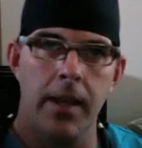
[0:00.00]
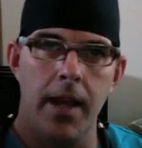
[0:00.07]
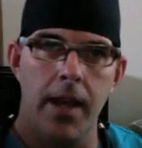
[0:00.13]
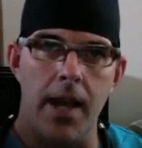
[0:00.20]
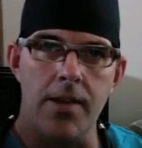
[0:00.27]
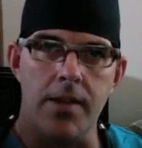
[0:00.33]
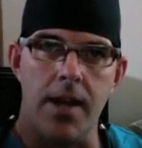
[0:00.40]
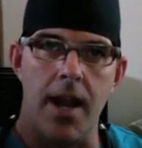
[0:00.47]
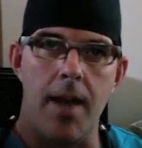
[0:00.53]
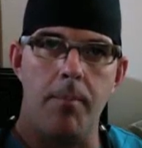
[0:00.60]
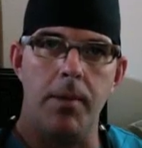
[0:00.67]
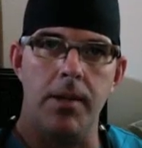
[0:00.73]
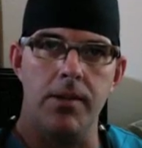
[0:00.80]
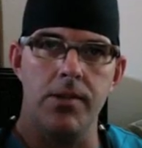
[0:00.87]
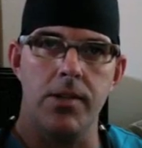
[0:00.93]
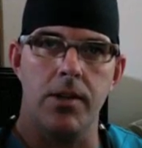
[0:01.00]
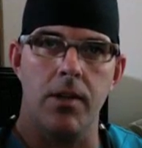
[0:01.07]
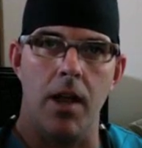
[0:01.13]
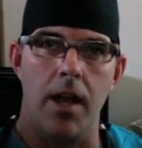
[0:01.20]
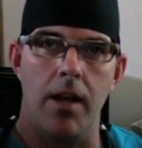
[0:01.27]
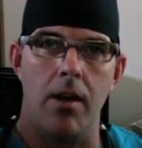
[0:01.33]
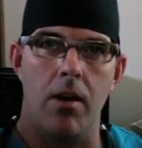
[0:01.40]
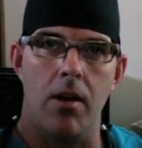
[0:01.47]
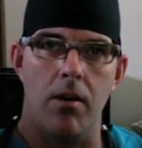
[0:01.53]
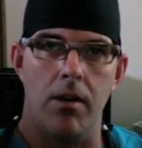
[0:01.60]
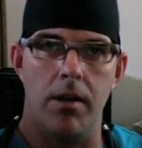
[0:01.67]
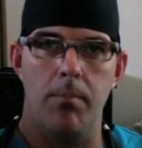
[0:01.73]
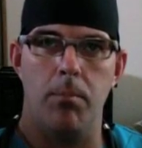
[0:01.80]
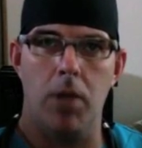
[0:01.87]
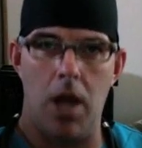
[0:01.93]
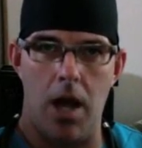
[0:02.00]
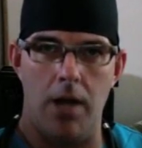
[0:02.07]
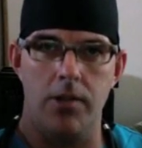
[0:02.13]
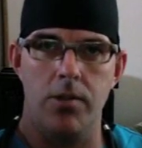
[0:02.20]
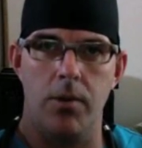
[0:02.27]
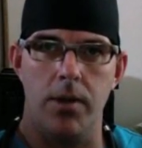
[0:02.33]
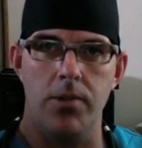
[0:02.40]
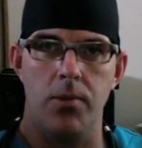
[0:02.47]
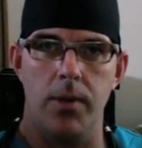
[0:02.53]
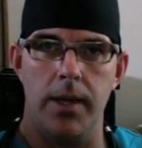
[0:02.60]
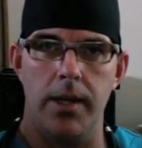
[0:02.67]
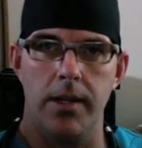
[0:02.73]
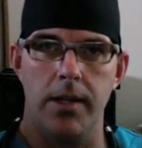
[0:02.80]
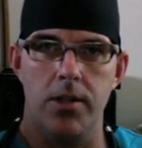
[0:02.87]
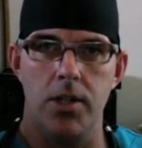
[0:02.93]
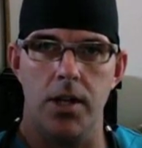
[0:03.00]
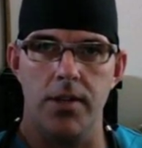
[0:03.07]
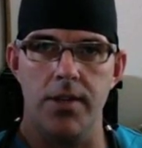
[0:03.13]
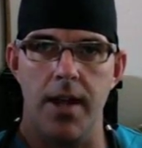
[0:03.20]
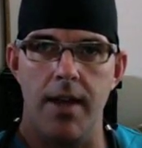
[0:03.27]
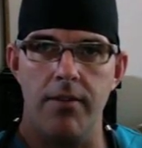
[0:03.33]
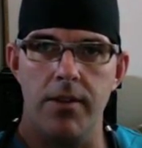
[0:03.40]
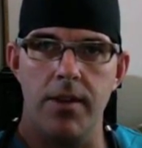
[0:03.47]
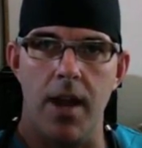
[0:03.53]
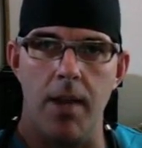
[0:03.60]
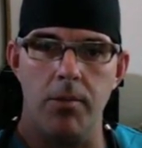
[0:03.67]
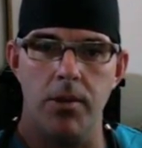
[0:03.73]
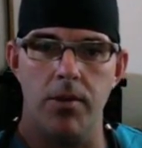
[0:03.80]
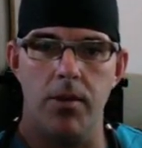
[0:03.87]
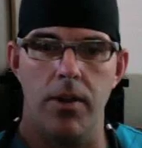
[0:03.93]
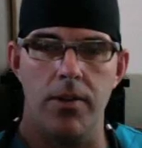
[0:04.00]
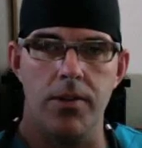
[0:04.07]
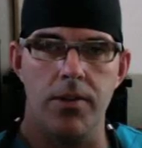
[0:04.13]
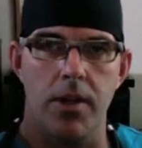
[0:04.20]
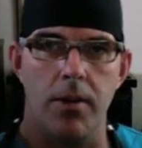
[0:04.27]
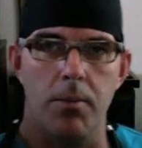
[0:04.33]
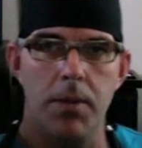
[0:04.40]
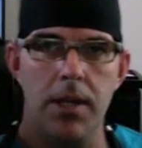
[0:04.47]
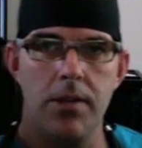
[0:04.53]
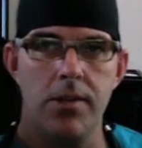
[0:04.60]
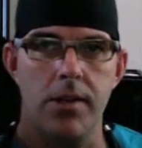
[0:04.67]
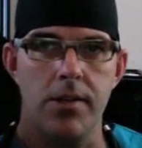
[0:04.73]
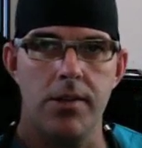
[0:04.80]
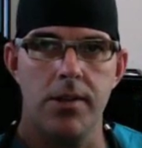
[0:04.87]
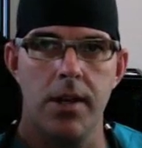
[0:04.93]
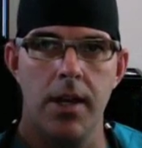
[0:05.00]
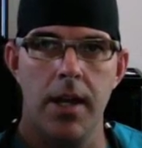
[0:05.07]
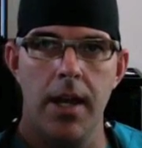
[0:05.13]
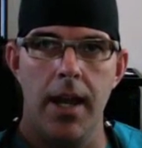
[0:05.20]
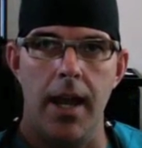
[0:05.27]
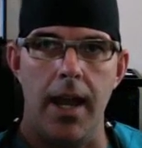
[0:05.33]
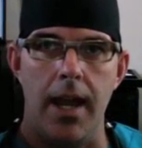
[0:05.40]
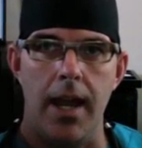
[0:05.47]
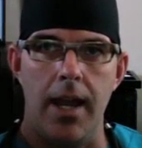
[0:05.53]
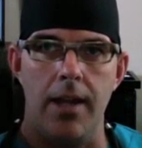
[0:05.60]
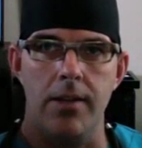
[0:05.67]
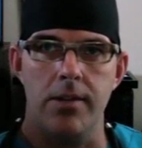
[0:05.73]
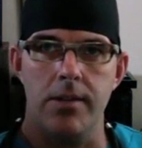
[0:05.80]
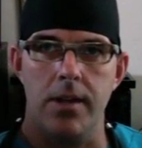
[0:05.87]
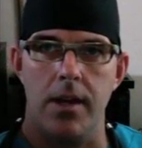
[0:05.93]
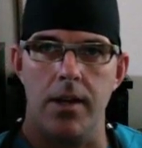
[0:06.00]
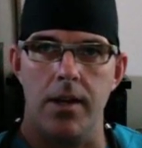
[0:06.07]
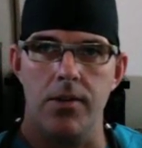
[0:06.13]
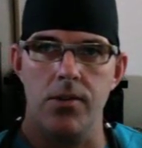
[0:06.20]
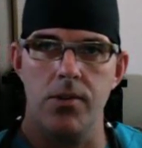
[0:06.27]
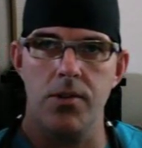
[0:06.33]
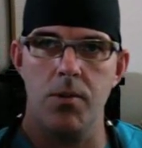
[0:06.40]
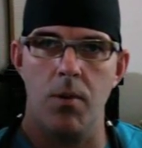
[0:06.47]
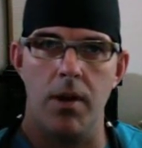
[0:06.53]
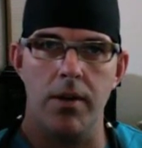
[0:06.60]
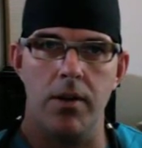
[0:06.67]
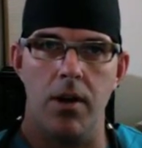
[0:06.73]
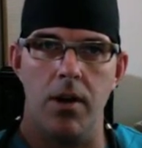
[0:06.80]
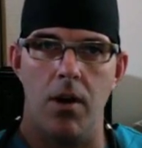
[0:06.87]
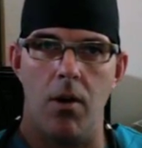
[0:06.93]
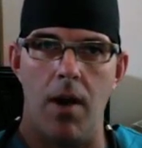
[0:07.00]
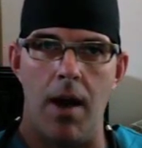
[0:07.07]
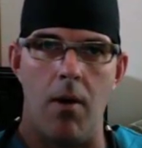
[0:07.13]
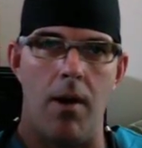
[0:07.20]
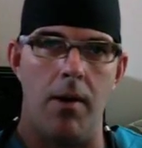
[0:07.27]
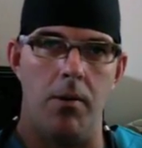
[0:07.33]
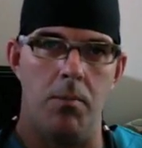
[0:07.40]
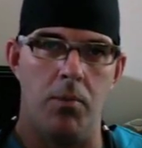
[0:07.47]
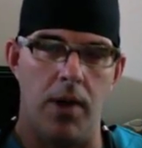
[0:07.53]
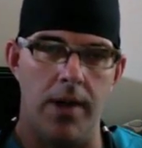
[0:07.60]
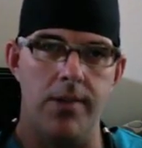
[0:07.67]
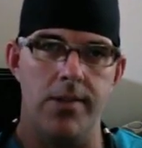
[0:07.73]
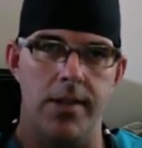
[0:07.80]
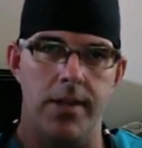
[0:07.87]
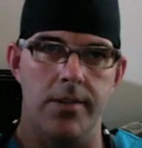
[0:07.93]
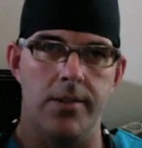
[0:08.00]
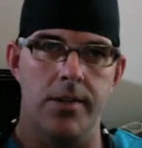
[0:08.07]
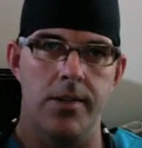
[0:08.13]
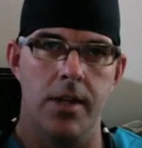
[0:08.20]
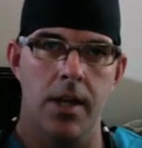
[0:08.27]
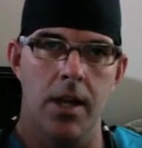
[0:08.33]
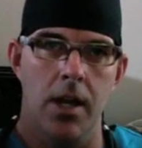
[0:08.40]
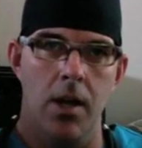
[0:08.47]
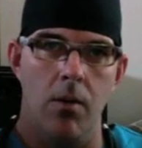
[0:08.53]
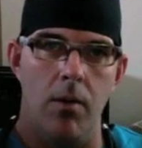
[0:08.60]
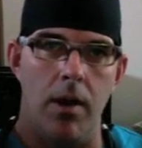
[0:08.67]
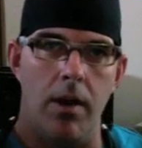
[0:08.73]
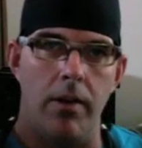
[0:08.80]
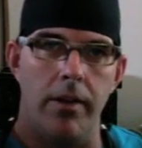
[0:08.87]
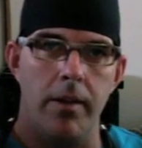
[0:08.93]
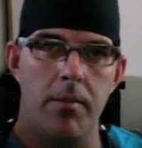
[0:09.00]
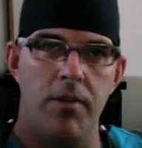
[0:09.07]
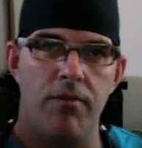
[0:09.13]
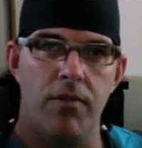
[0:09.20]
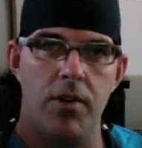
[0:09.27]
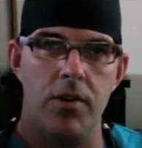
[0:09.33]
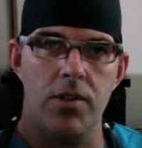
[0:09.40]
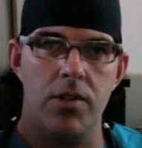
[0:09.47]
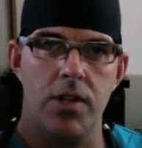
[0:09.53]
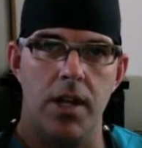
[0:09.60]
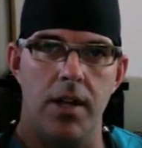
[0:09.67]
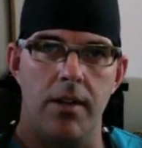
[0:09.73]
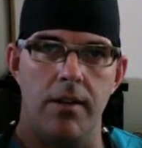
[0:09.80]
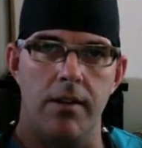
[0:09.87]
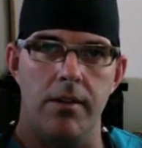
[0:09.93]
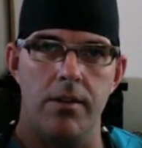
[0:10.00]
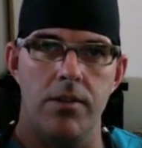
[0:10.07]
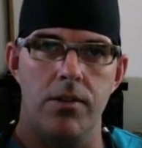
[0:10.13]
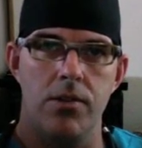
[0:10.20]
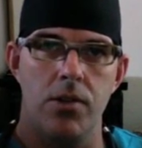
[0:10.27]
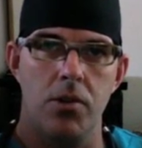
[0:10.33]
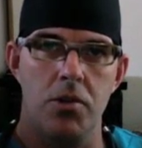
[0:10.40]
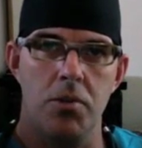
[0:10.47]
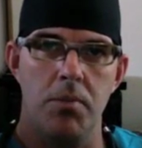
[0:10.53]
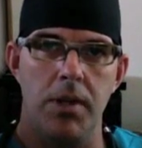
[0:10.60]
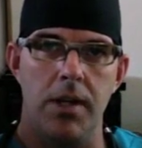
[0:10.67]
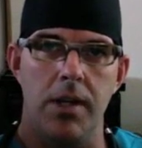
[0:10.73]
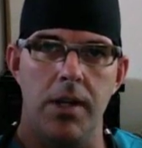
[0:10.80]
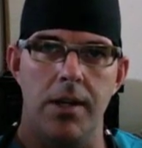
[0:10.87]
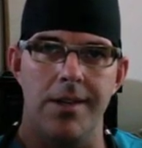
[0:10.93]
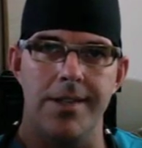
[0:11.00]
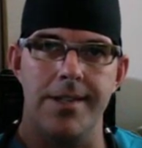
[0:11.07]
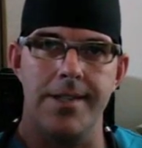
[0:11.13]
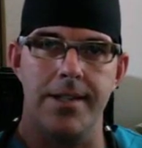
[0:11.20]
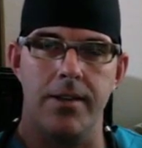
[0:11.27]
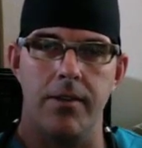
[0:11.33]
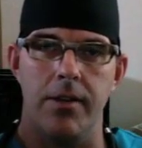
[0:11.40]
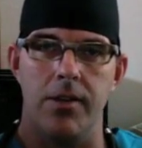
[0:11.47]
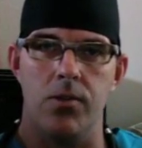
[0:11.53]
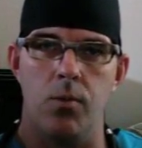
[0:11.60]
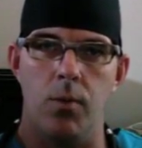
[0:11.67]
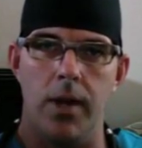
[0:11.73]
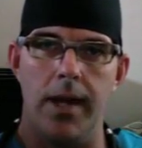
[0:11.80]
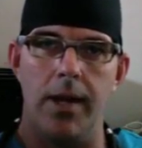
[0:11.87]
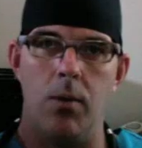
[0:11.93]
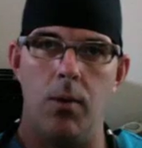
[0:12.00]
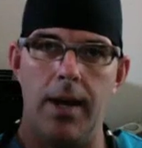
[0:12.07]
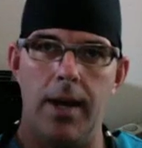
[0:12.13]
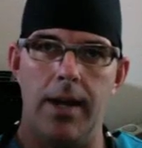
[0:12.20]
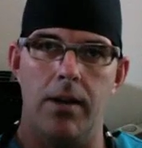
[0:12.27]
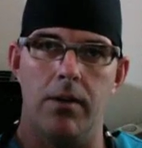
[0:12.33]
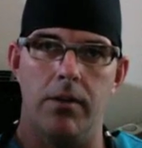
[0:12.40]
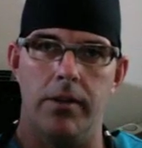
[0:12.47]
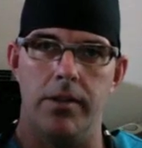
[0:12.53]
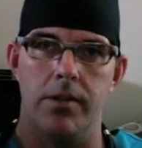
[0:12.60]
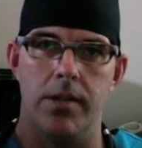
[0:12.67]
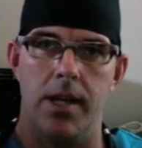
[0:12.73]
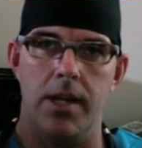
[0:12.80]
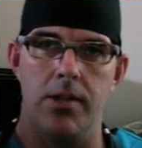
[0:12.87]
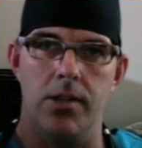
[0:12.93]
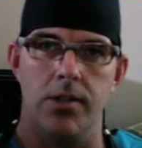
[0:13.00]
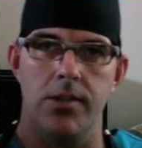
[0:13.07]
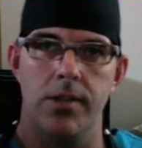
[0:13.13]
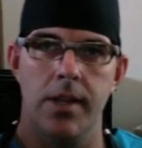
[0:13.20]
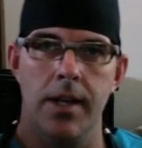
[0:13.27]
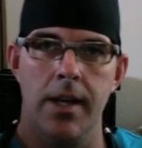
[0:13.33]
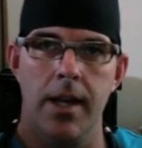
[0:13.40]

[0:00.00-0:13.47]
As it happens, the client already blogs twice a week. She doesn't have the time to do those other pieces, and Susie wanted to know how I would price this. Well, let me first say that social media is still in its way early stages.